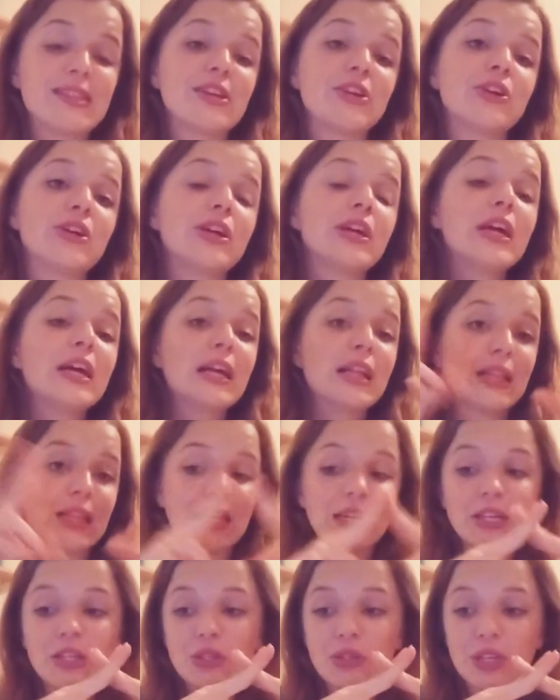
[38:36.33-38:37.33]
they're
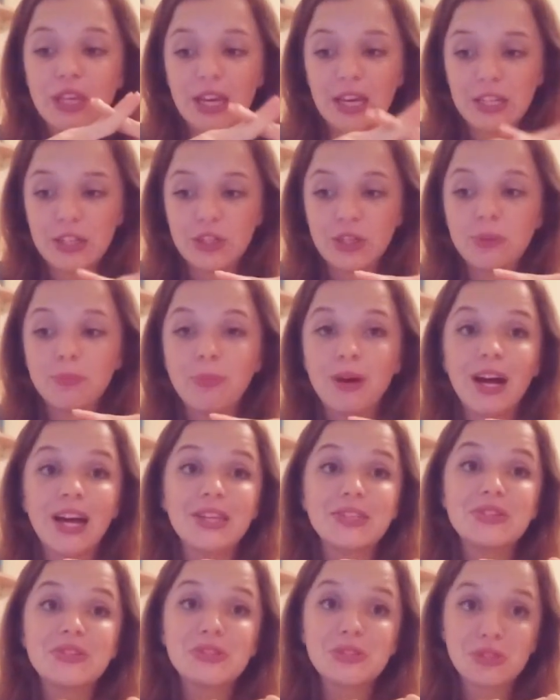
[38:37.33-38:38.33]
linked together
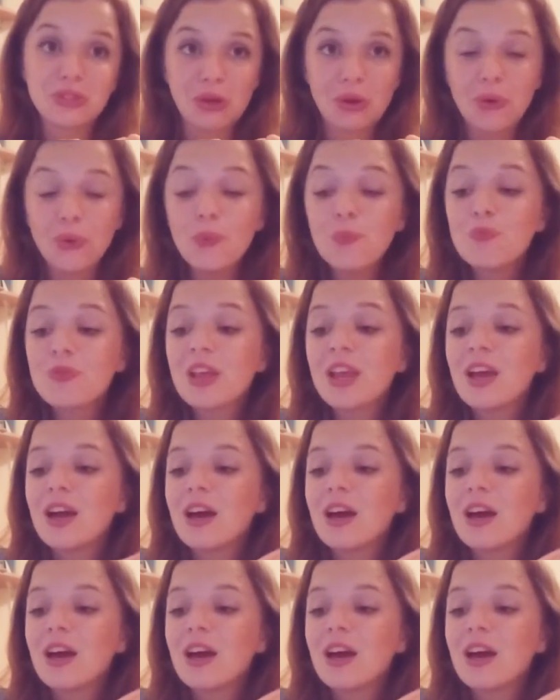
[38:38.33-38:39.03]
by so.